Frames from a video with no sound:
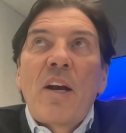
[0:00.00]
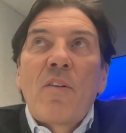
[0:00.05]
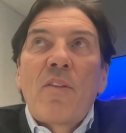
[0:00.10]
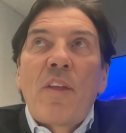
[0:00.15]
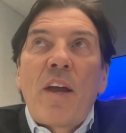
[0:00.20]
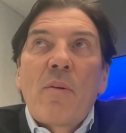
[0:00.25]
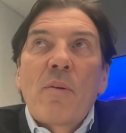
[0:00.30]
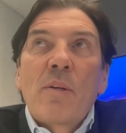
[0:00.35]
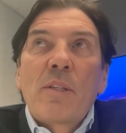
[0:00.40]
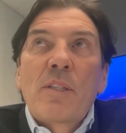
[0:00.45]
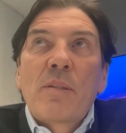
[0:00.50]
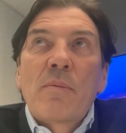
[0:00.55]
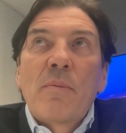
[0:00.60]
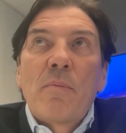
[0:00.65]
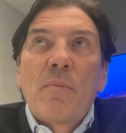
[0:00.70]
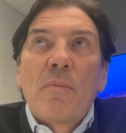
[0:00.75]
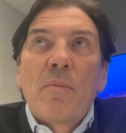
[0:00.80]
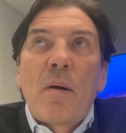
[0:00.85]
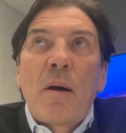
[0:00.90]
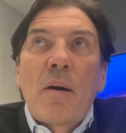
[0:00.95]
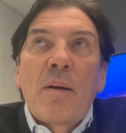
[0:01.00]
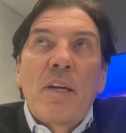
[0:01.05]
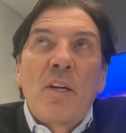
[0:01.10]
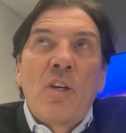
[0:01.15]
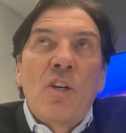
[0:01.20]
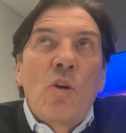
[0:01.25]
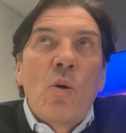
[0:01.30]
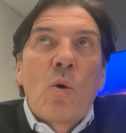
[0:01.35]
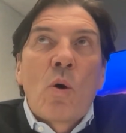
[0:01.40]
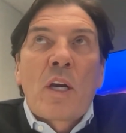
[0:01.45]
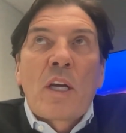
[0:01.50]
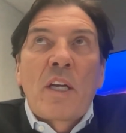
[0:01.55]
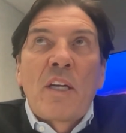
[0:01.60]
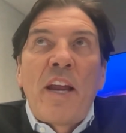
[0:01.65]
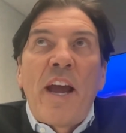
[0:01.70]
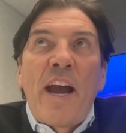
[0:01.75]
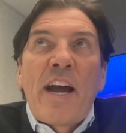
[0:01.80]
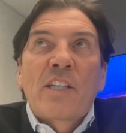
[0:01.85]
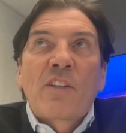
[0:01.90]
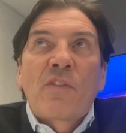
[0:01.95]
That was New York and
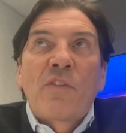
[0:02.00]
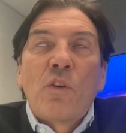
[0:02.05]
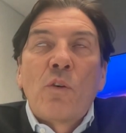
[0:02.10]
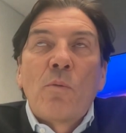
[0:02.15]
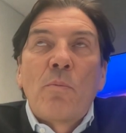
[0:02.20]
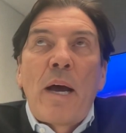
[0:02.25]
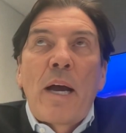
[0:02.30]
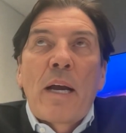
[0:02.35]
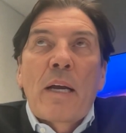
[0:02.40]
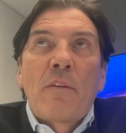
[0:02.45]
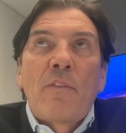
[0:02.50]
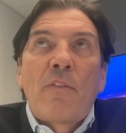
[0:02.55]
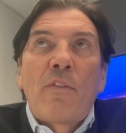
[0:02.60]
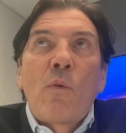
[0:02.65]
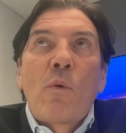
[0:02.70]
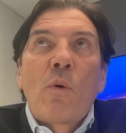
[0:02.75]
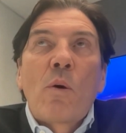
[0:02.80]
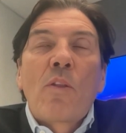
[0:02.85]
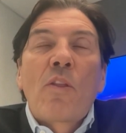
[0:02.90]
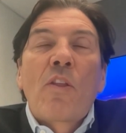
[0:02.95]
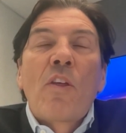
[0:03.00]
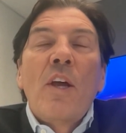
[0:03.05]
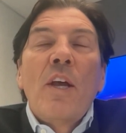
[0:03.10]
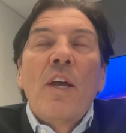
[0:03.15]
Nashville back and forth.